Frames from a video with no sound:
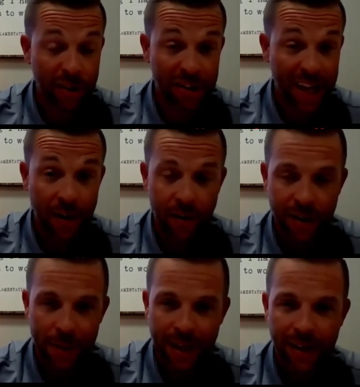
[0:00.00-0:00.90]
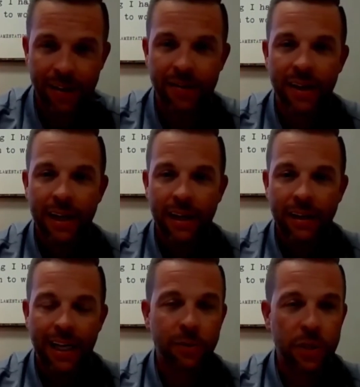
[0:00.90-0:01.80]
standards. I mean,
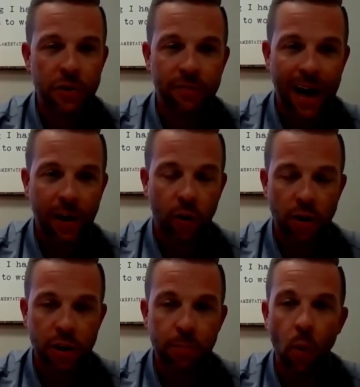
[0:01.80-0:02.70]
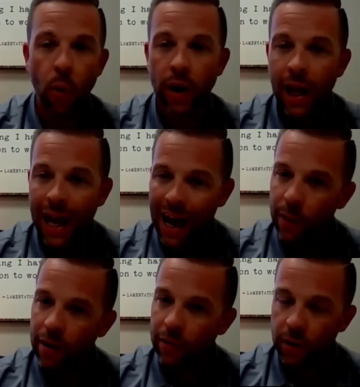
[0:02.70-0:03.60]
that's what you find across the board.
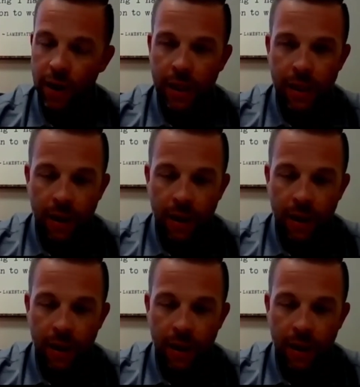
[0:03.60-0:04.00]
However,